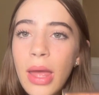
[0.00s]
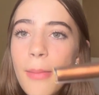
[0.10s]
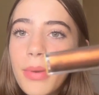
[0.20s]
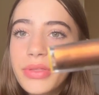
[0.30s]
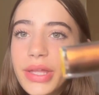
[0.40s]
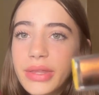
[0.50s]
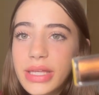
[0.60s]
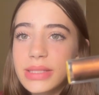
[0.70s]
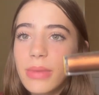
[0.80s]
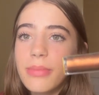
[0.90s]
But then
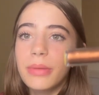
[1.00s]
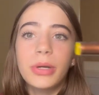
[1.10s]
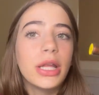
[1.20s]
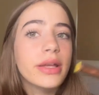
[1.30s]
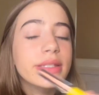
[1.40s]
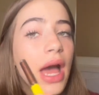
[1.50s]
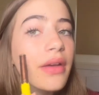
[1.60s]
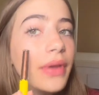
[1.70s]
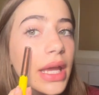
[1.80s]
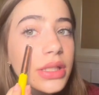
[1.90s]
this might be pretty because I
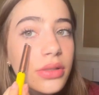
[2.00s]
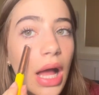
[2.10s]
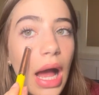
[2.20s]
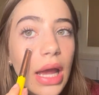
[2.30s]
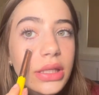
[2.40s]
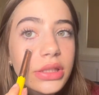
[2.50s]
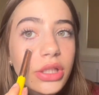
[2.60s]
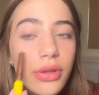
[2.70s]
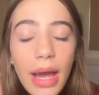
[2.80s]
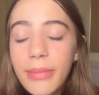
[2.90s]
have hazel eyes.
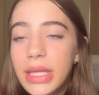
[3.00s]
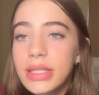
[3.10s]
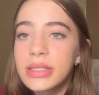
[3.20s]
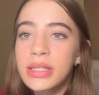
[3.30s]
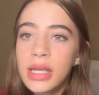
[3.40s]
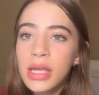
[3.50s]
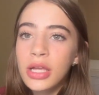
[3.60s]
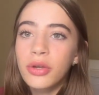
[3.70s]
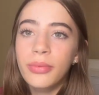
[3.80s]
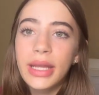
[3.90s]
So that means
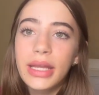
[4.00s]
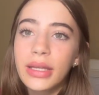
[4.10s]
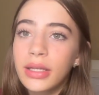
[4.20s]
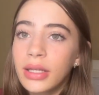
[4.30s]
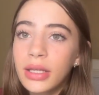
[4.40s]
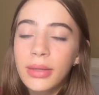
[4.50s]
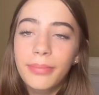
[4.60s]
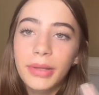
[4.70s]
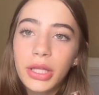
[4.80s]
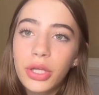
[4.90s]

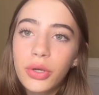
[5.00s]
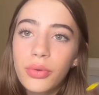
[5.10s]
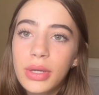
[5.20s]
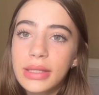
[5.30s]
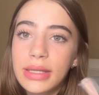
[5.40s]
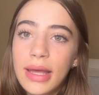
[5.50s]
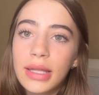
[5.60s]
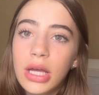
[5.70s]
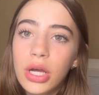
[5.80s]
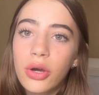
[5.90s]
green, blue,
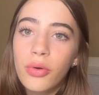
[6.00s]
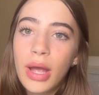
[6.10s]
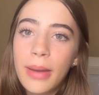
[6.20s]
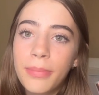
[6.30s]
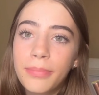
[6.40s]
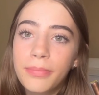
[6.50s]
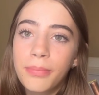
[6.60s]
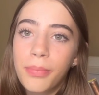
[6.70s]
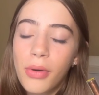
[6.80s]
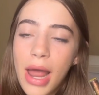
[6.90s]
yellow,
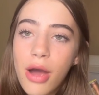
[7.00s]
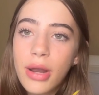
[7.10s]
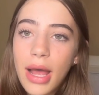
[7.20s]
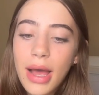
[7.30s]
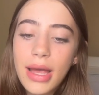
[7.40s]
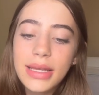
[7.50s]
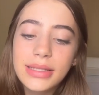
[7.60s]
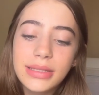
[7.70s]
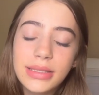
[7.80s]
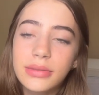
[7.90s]
and brown
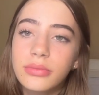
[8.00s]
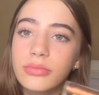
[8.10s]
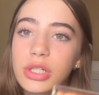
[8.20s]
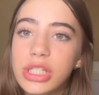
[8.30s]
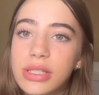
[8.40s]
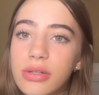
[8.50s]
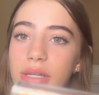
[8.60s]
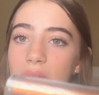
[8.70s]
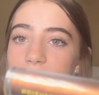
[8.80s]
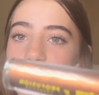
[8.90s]
eyes, which is
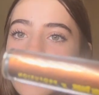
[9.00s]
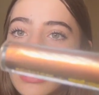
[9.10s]
literally everything